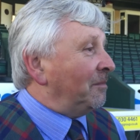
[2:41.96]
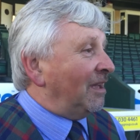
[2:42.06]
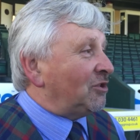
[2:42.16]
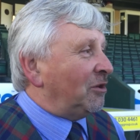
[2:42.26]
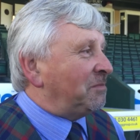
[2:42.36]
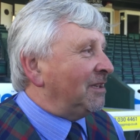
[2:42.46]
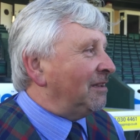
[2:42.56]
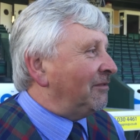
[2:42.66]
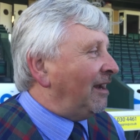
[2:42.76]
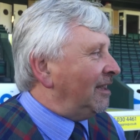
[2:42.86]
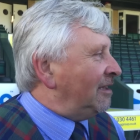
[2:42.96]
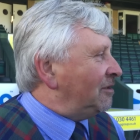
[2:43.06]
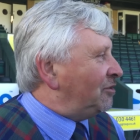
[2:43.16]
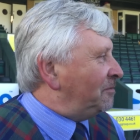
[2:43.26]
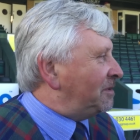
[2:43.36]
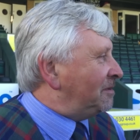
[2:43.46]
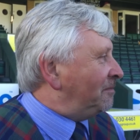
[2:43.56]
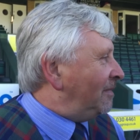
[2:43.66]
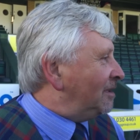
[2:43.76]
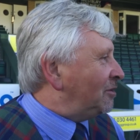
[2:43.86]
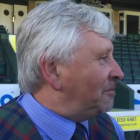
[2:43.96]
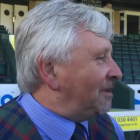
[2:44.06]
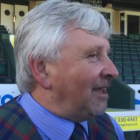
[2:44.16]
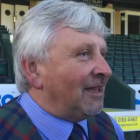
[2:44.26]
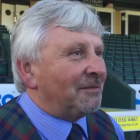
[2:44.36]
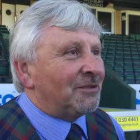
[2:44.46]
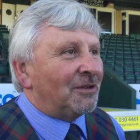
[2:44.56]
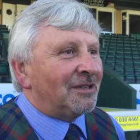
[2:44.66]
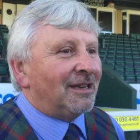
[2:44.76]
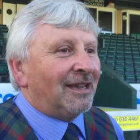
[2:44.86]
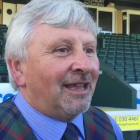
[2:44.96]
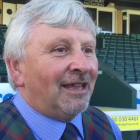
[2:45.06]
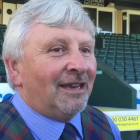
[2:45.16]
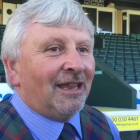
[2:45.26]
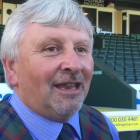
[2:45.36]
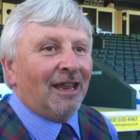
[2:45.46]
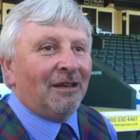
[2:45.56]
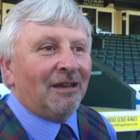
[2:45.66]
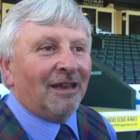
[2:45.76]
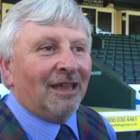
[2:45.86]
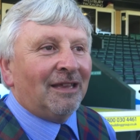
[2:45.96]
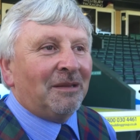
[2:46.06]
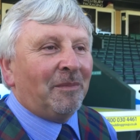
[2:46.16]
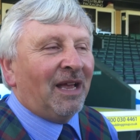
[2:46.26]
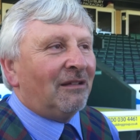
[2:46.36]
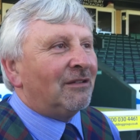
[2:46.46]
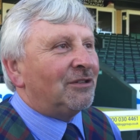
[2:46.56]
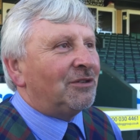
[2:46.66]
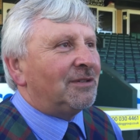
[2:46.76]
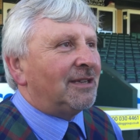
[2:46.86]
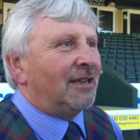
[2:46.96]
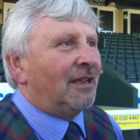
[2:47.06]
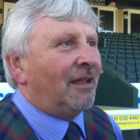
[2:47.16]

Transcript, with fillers: my job to rally the troops, my job to get them sorted again and, and get into battle on Tuesday.